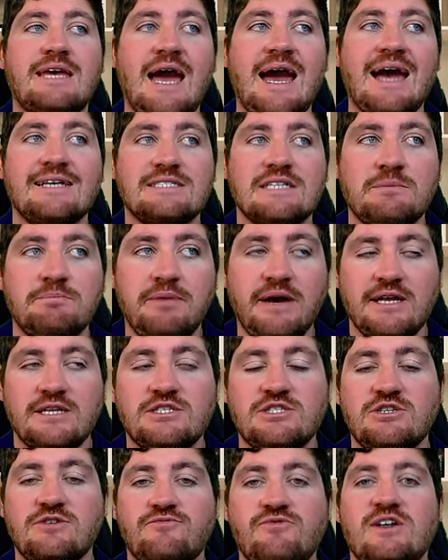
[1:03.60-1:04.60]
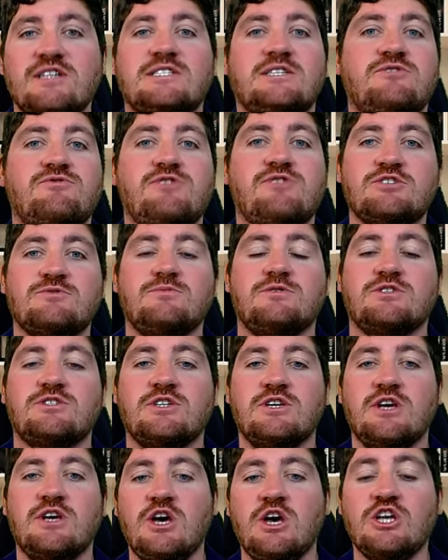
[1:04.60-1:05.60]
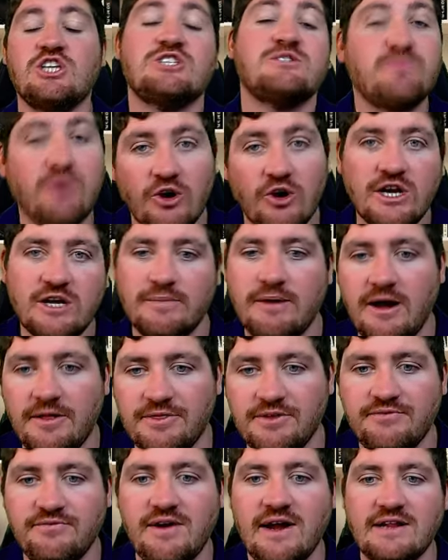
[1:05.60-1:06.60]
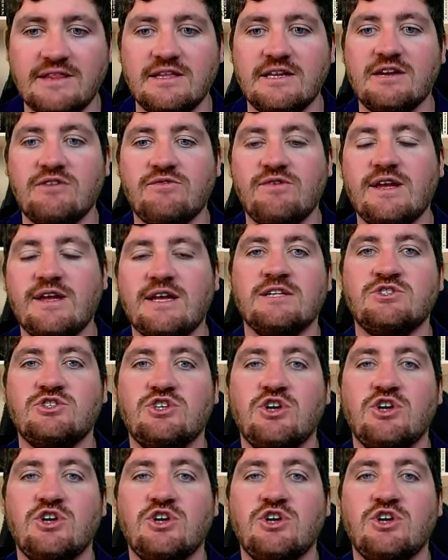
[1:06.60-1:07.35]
as competitive. RASSIE ERASMUS spoke about the fact that he reckons,